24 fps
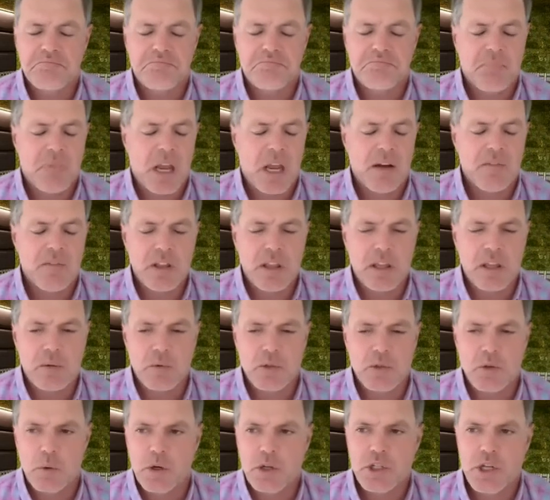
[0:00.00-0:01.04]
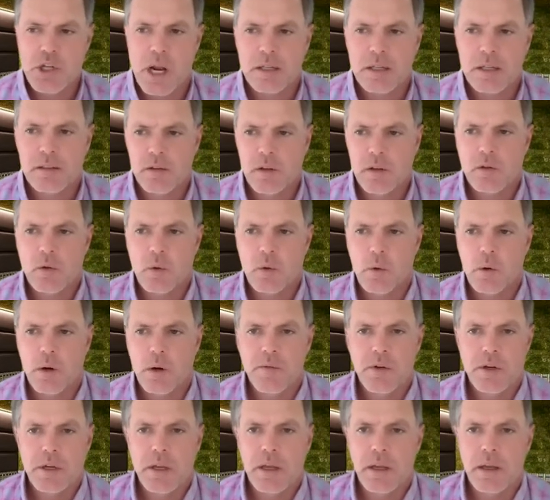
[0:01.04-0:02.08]
Everything was sort of checked at the door
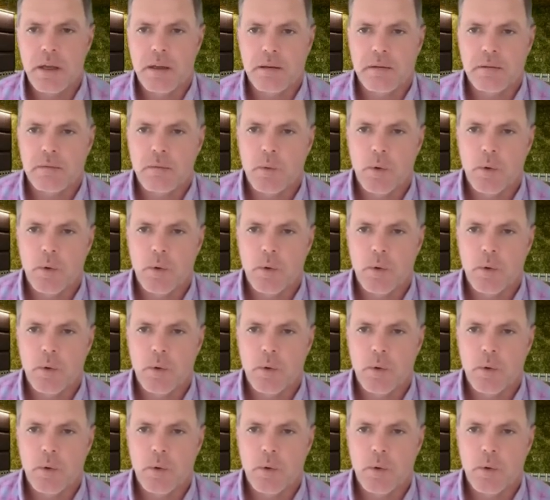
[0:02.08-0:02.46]
every day.